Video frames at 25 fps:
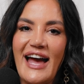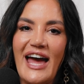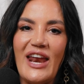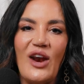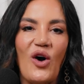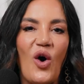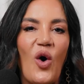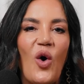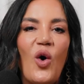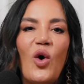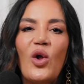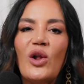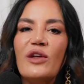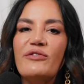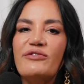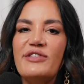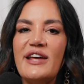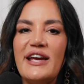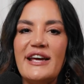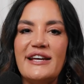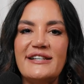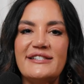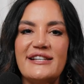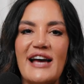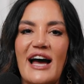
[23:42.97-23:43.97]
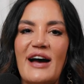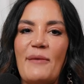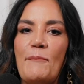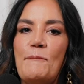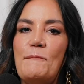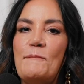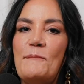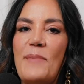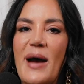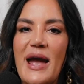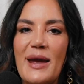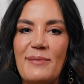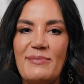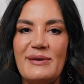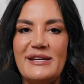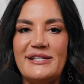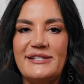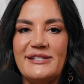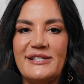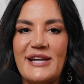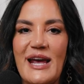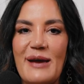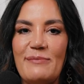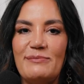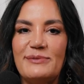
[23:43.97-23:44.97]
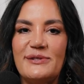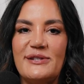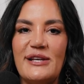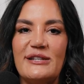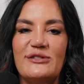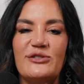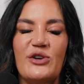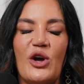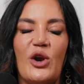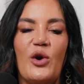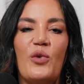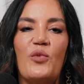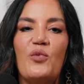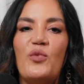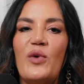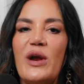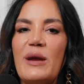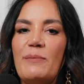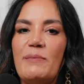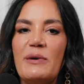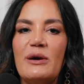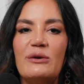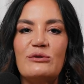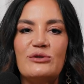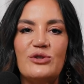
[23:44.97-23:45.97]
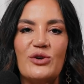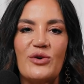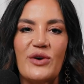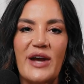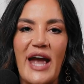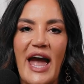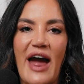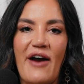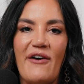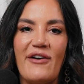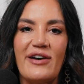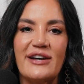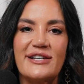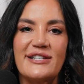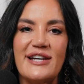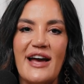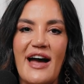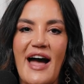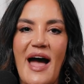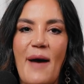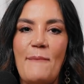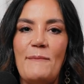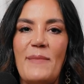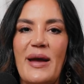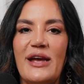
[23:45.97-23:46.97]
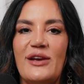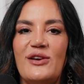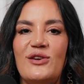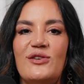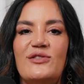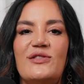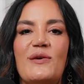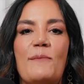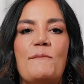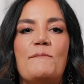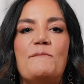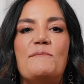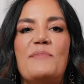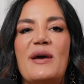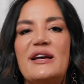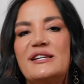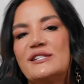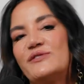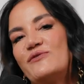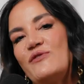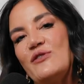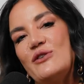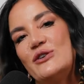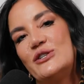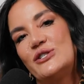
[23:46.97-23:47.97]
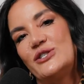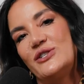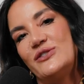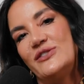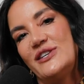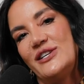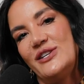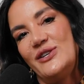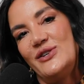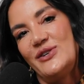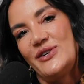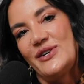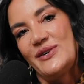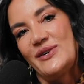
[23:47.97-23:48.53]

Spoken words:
And all of these are baby steps that's going to rebuild your character and make you the best version that you